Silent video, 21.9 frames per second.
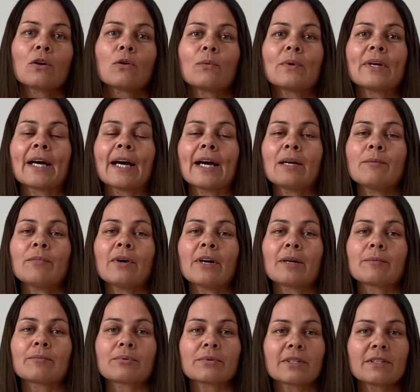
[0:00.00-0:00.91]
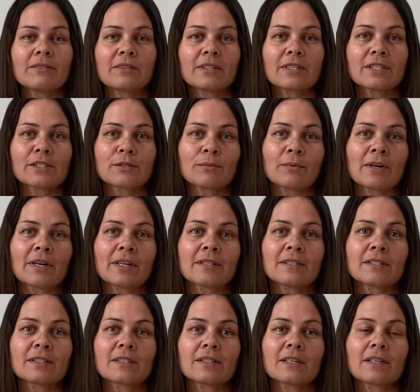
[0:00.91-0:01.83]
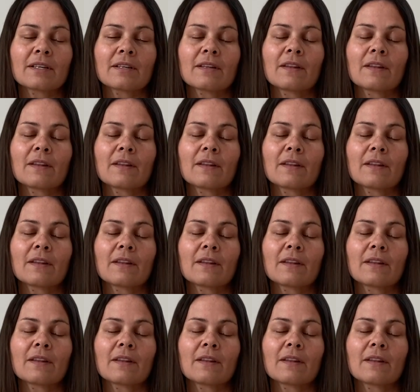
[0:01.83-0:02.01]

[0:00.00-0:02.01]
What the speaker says: We had bought previous ones